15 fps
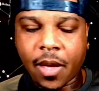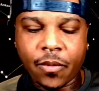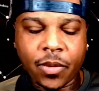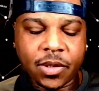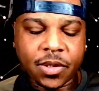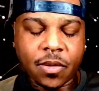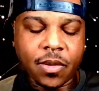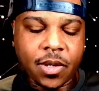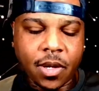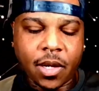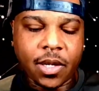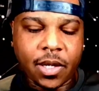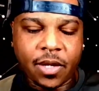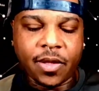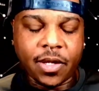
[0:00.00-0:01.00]
what's going
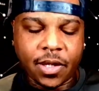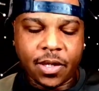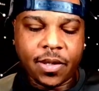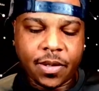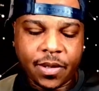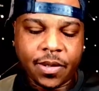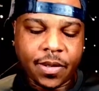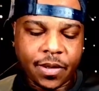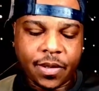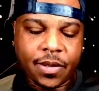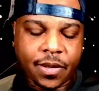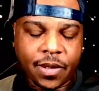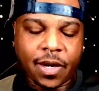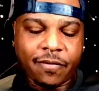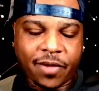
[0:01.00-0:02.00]
on in the
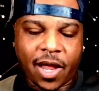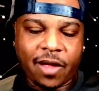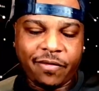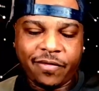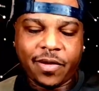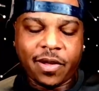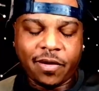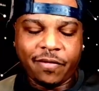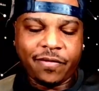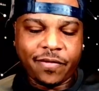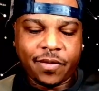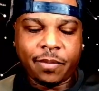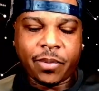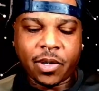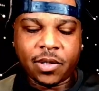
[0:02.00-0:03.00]
love life of
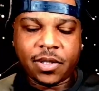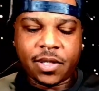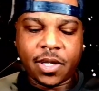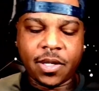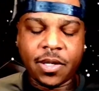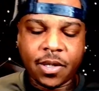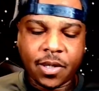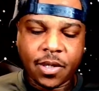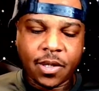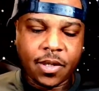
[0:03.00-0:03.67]
the person